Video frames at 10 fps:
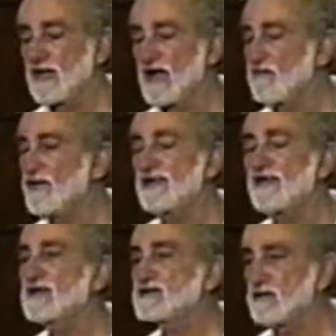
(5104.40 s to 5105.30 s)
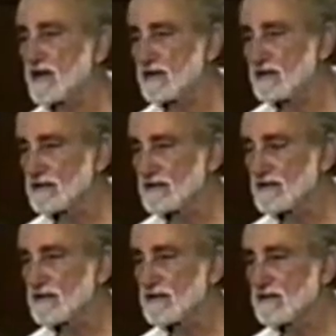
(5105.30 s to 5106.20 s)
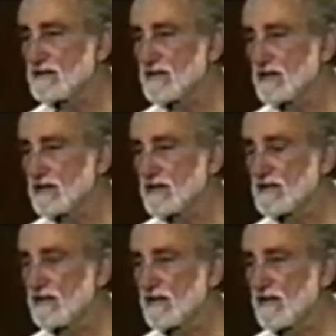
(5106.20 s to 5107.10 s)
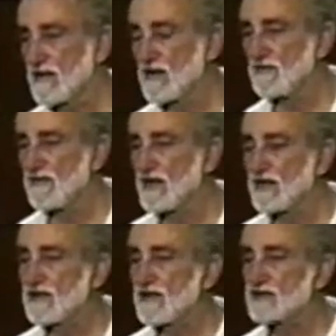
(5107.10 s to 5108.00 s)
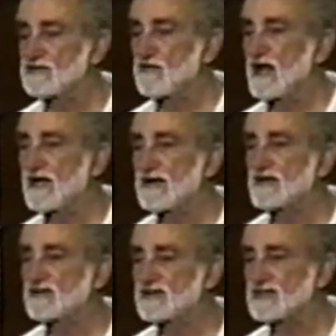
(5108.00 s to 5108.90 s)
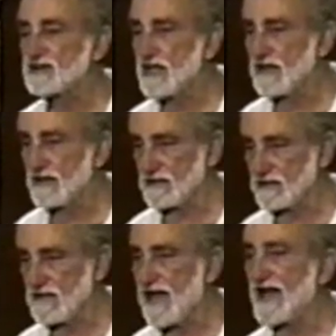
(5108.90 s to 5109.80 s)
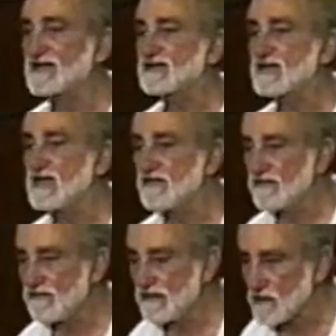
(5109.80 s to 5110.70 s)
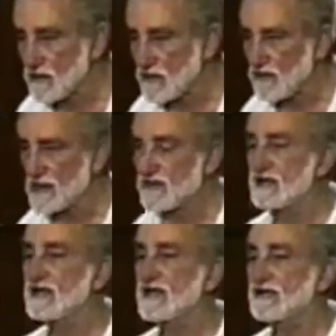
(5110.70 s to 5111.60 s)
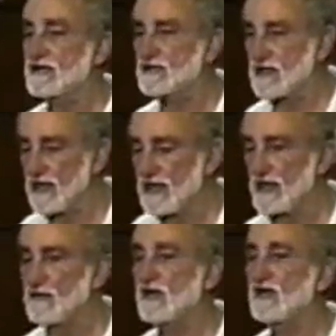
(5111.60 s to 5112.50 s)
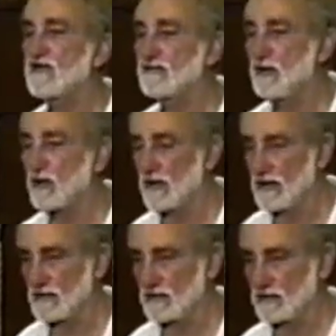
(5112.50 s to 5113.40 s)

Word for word: you have all the dates right? Right? This writing is designed as if it were written at the time of Paul.